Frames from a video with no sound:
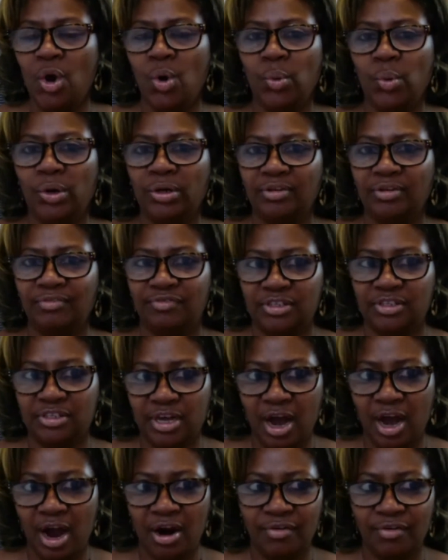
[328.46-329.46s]
where the
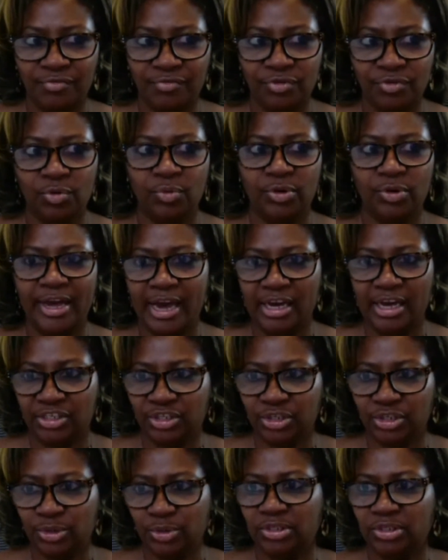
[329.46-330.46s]
photographer would actually
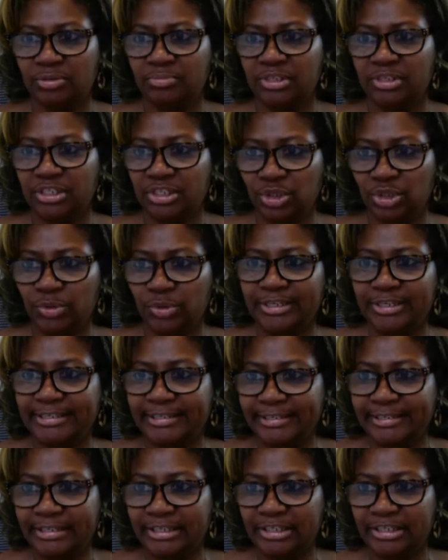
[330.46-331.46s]
do some digital
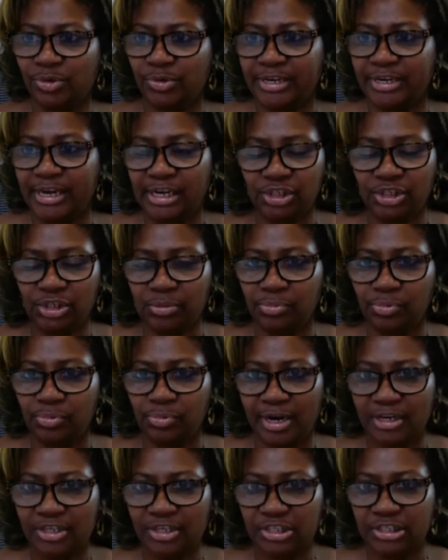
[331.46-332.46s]
content creation
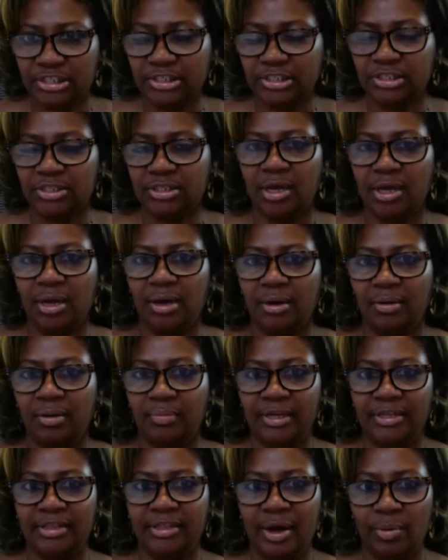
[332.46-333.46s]
projects um,
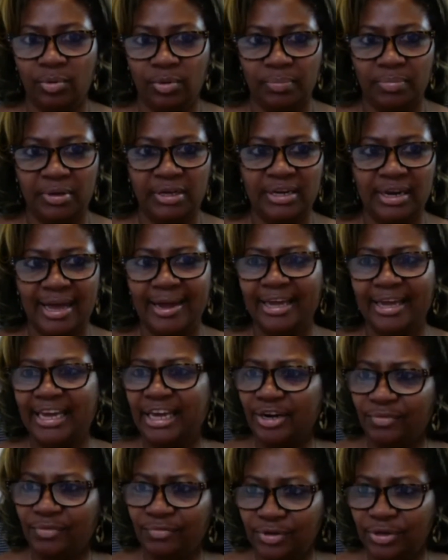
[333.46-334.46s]
and that would be like
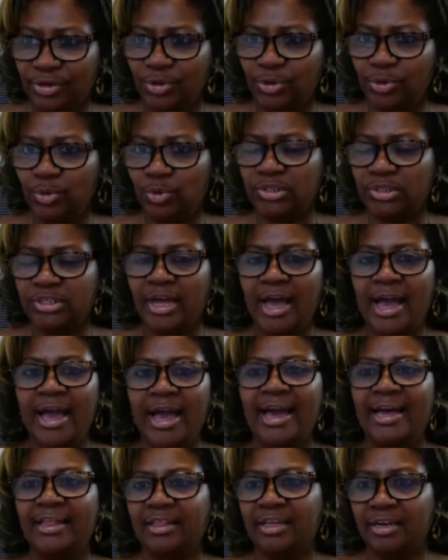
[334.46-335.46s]
interviews
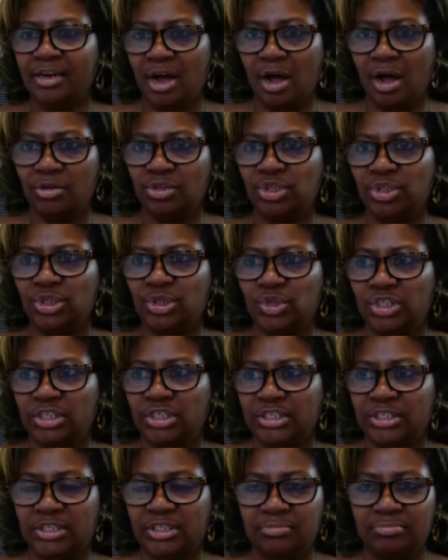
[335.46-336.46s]
and then also
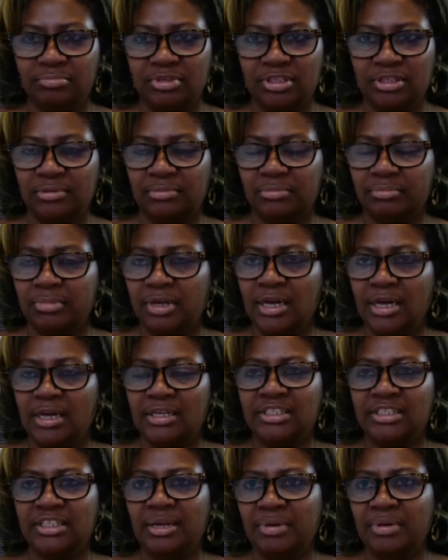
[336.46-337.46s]
just some
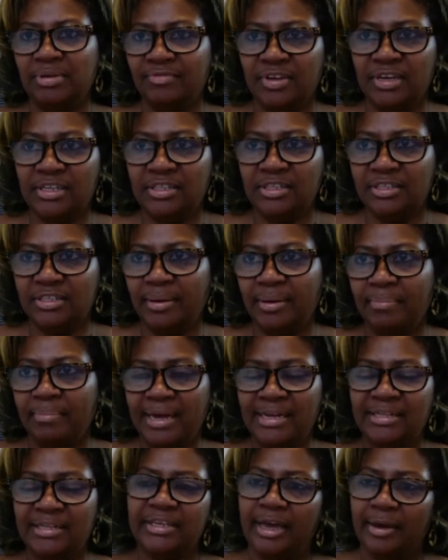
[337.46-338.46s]
some events that
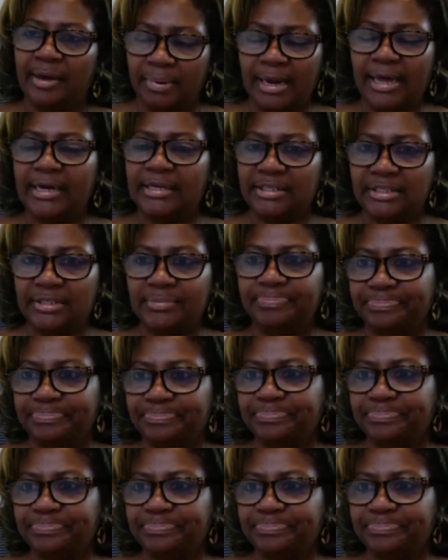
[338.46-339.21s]
may take place